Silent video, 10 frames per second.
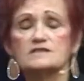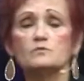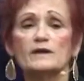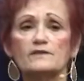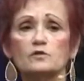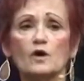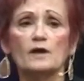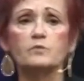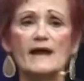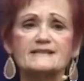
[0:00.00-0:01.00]
that when the
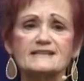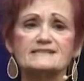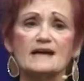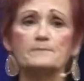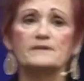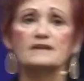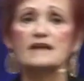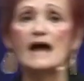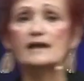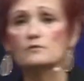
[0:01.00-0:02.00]
Lord wakes us up in the
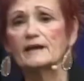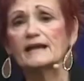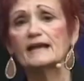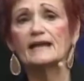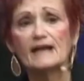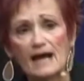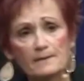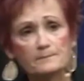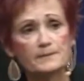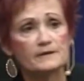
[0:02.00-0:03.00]
night, are we going to get
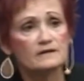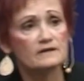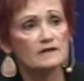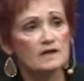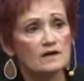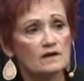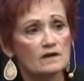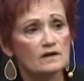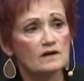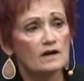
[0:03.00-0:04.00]
up
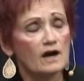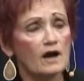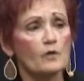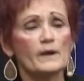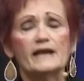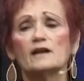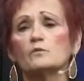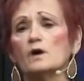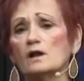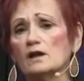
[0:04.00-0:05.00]
or are we going to
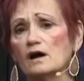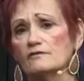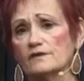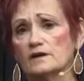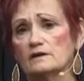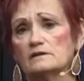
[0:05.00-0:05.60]
roll over?